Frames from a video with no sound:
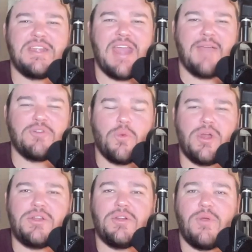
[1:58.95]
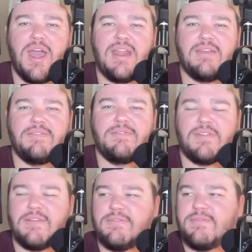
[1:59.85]
You have to wonder, right, if
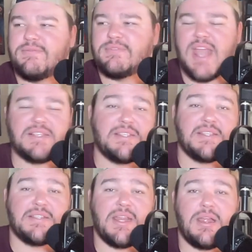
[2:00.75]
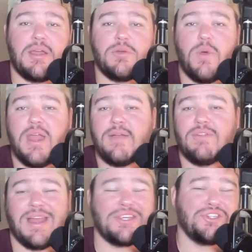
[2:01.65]
Texas is going to go the way of
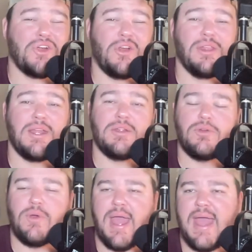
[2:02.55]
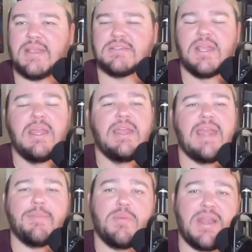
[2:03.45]
like Charlotte, who has
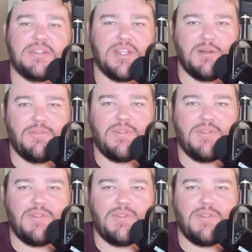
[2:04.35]
implemented turf